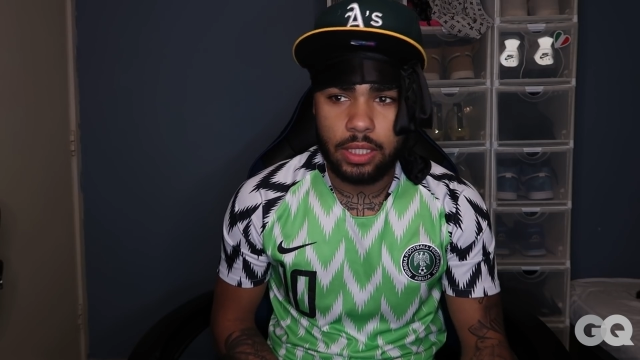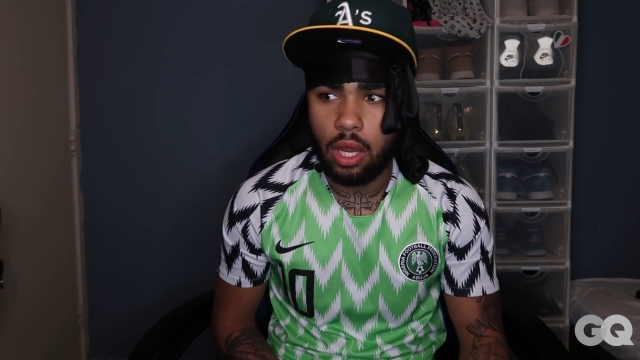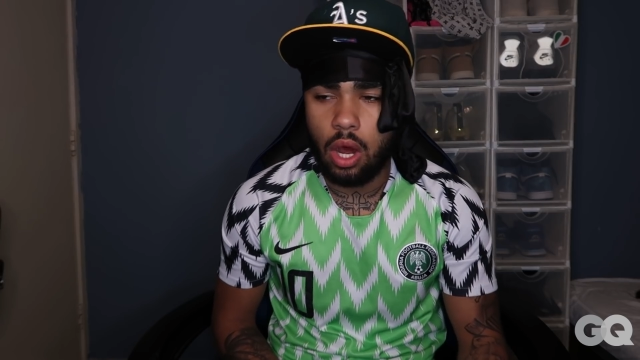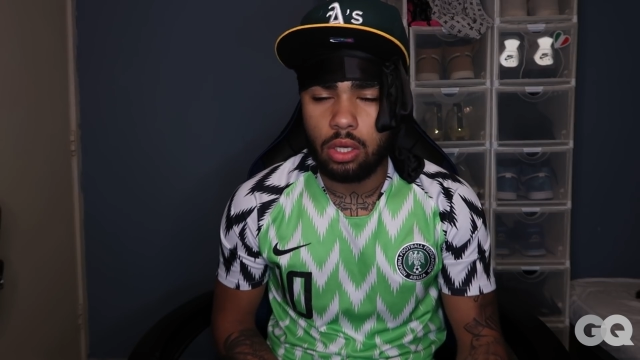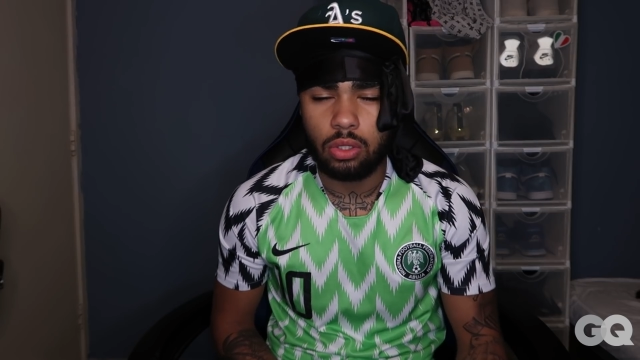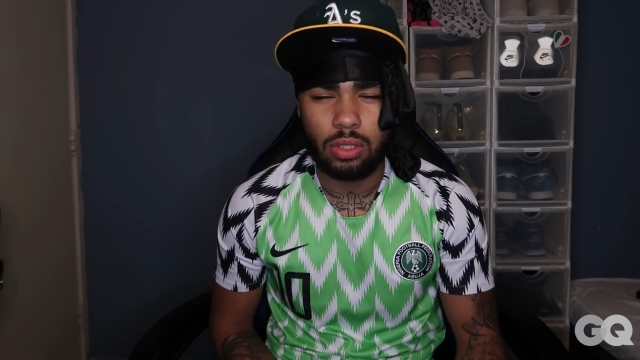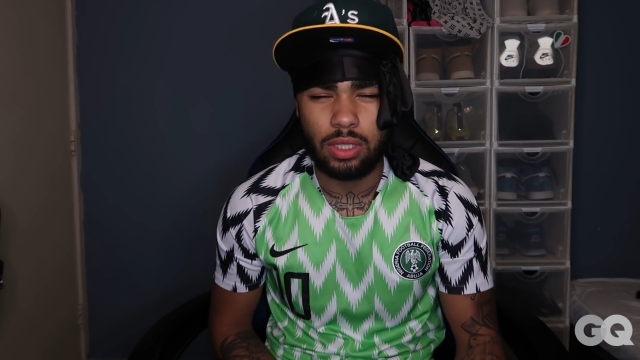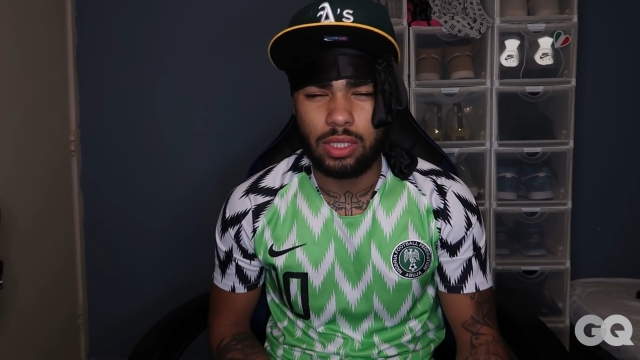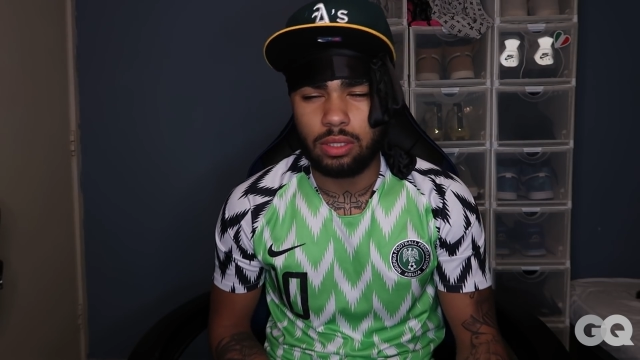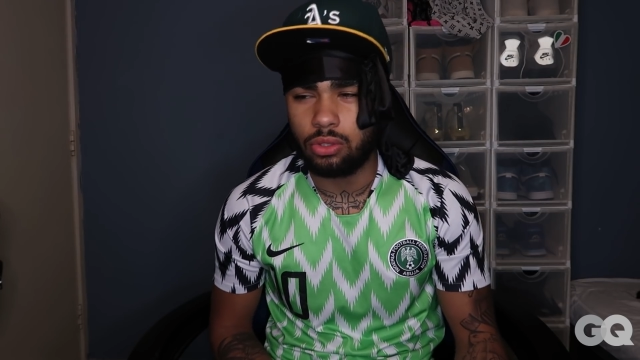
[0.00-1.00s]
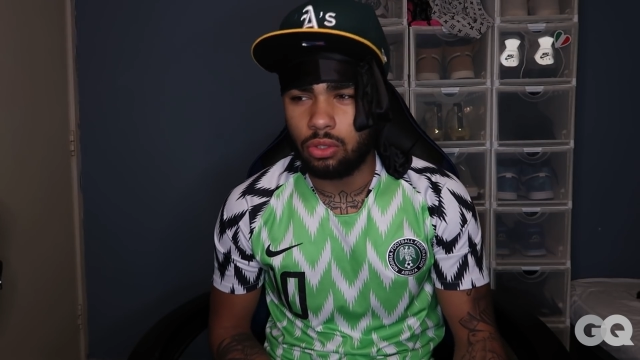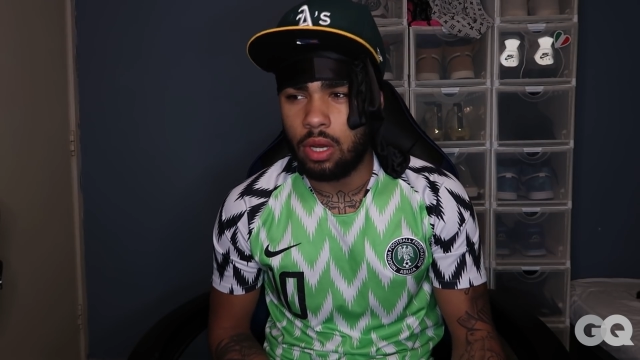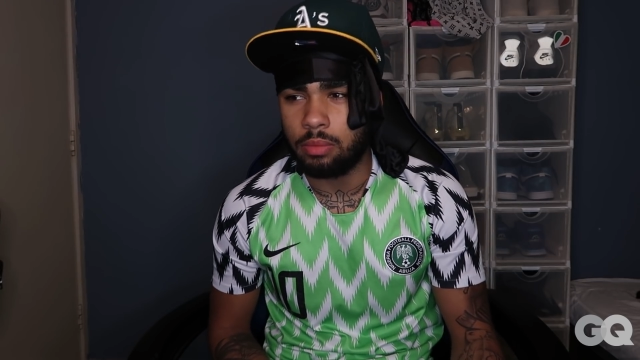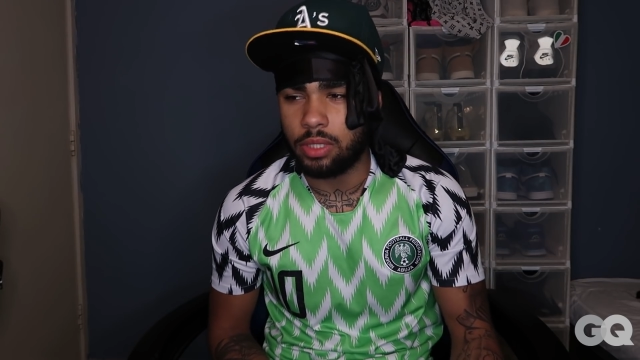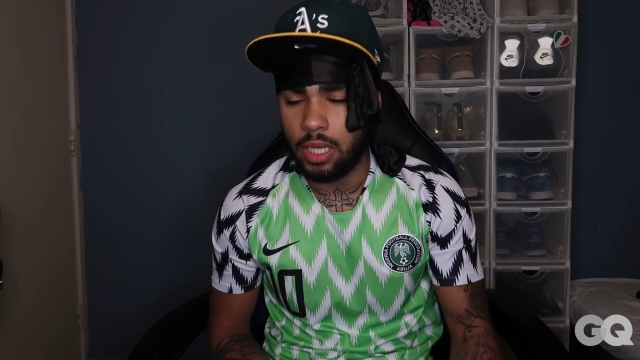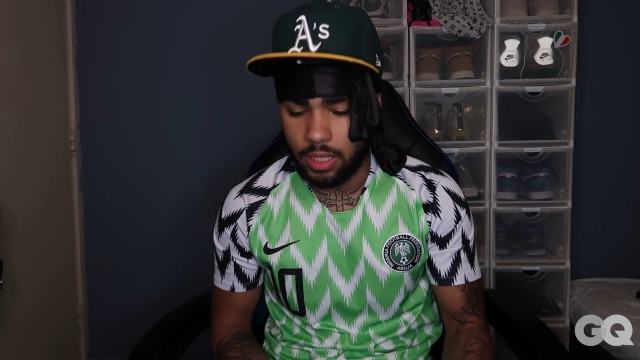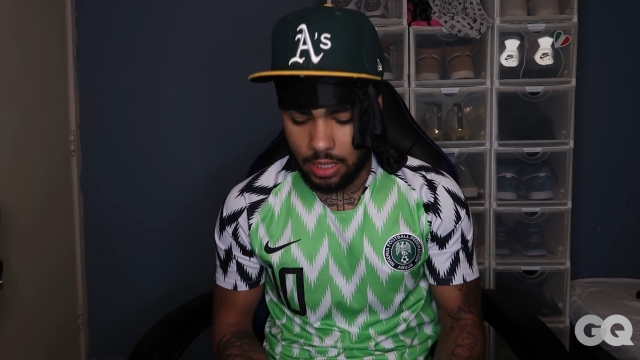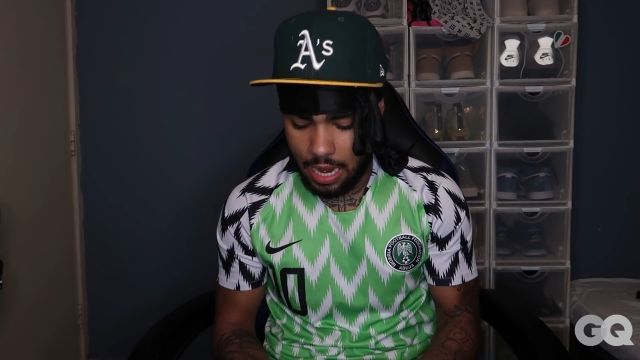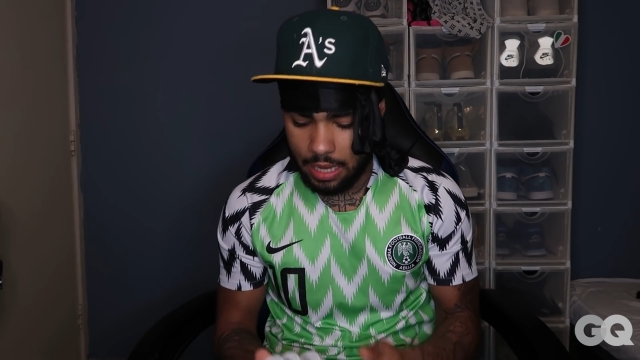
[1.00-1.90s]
They can't, you know what I'm saying?